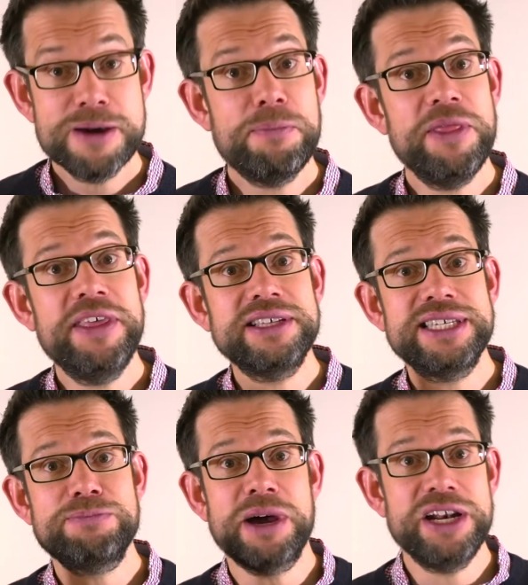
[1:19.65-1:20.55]
But this
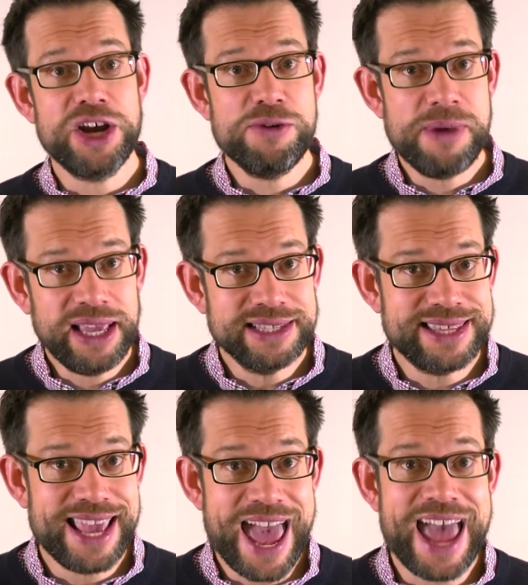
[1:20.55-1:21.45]
is by no means
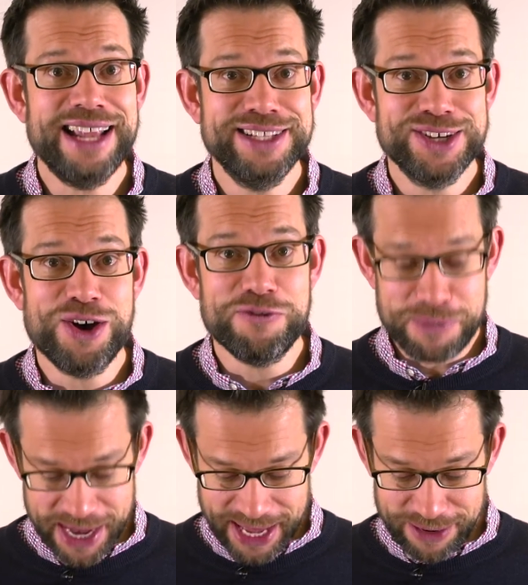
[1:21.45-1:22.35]
the end of
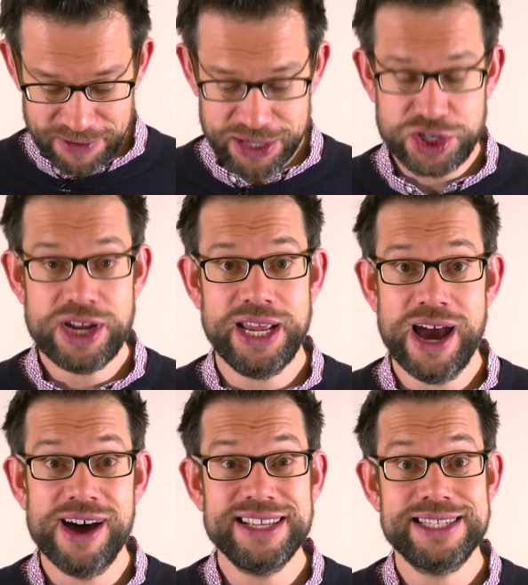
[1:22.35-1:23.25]
my Alevere journey.
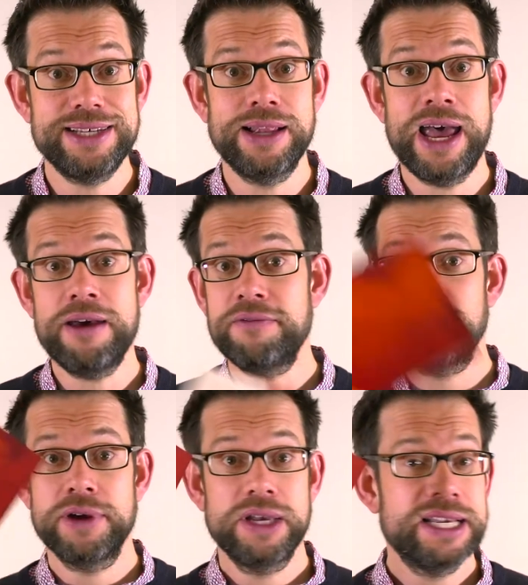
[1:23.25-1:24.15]
I still have
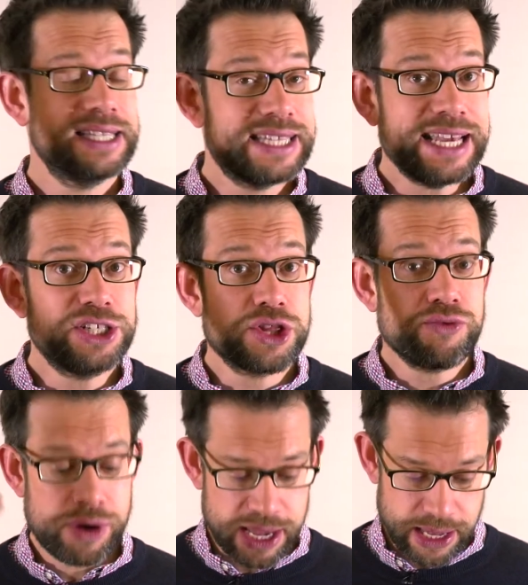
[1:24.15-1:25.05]
stage
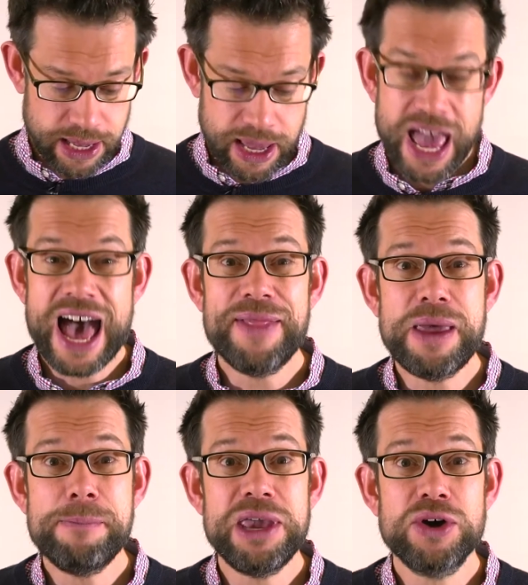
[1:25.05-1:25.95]
three. And
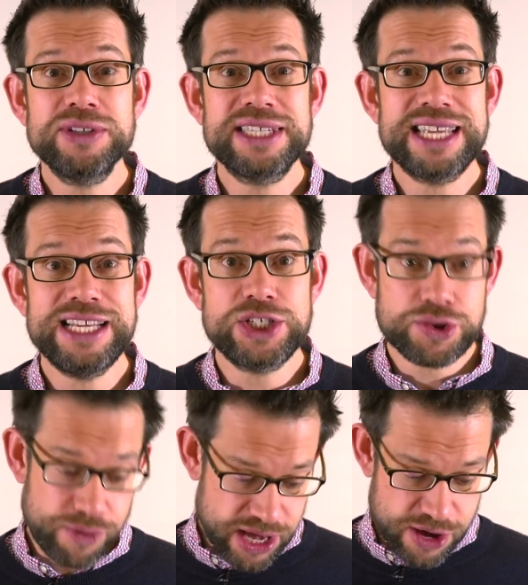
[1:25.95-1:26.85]
then beyond stage
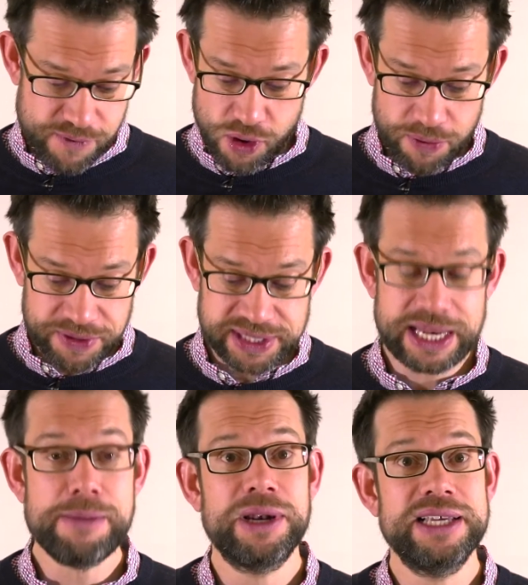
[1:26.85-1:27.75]
three, you've got the
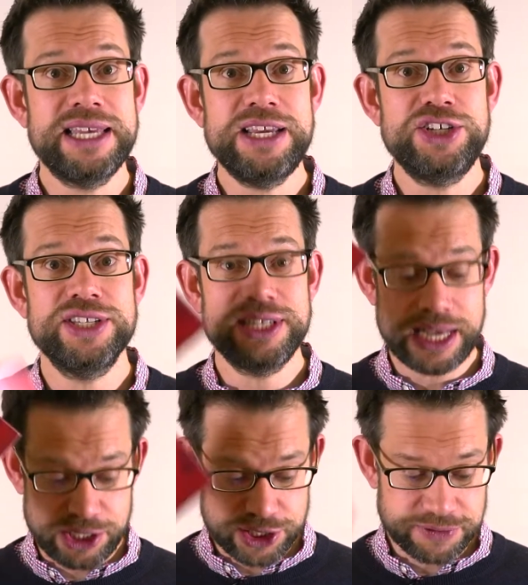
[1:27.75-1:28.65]
stabilization
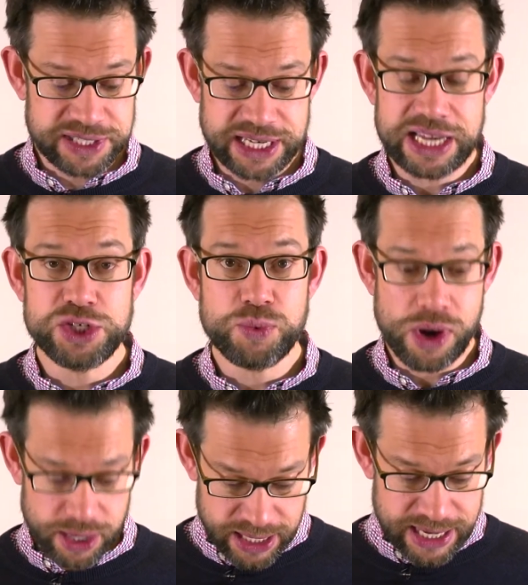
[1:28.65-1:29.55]
stages of stage
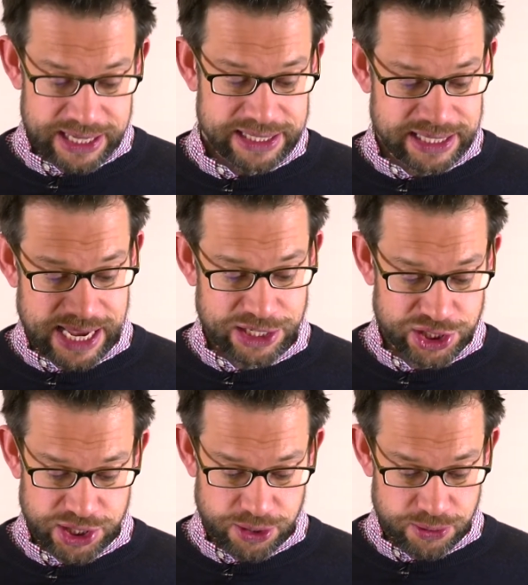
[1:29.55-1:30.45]
one,
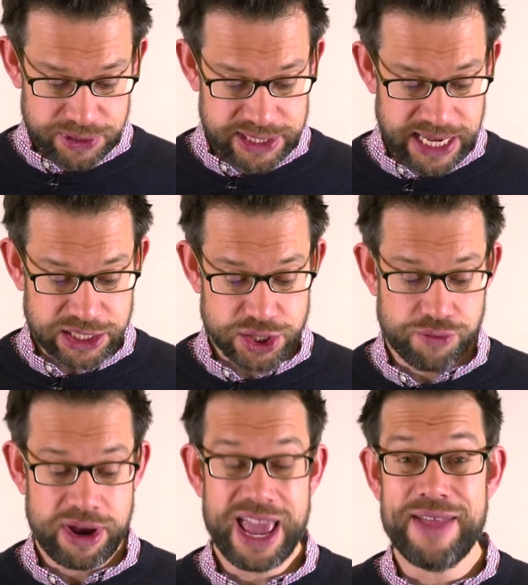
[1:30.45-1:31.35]
stage two, stage
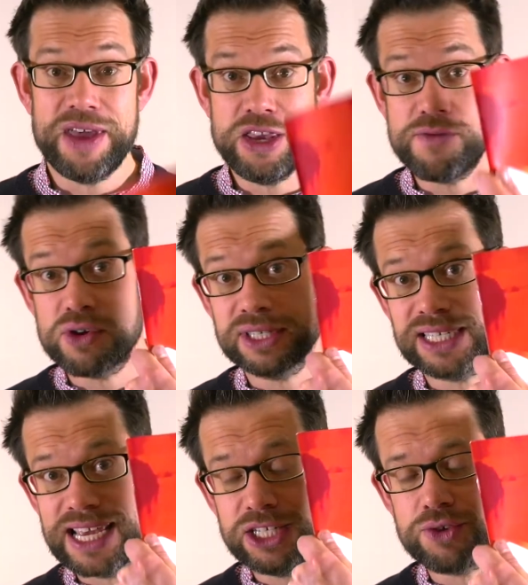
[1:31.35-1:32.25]
three, and then you've got
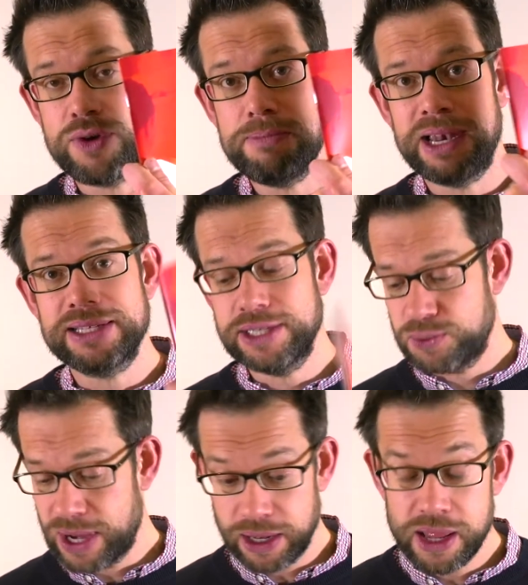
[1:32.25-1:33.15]
stage 3+ as
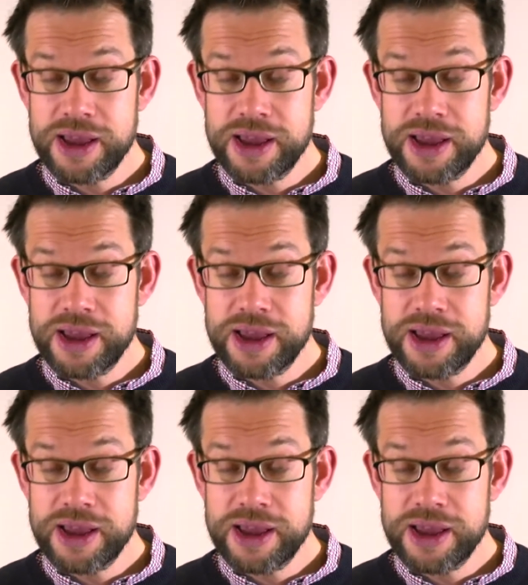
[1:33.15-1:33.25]
well.